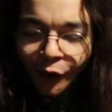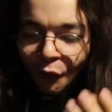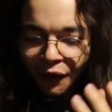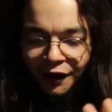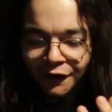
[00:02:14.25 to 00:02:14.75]

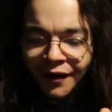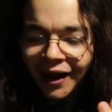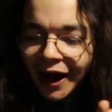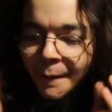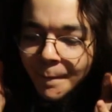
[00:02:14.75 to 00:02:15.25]
where
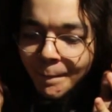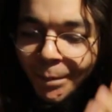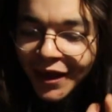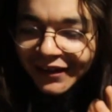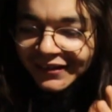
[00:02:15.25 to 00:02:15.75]
I'm
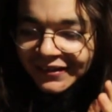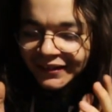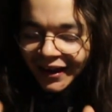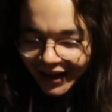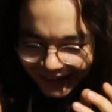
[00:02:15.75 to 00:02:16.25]

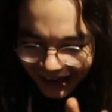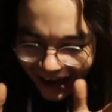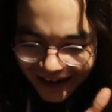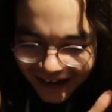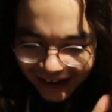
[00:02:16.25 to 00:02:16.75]
pissed at
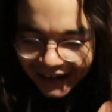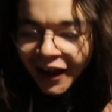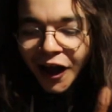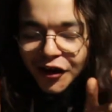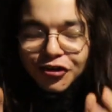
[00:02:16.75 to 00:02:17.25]

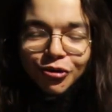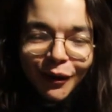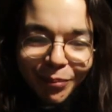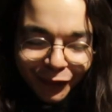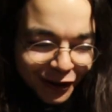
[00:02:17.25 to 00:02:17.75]
landing a
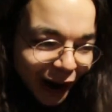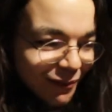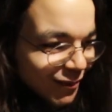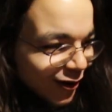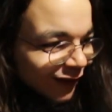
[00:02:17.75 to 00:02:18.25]
triple
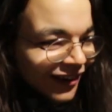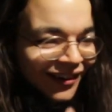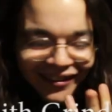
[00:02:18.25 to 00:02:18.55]
combo.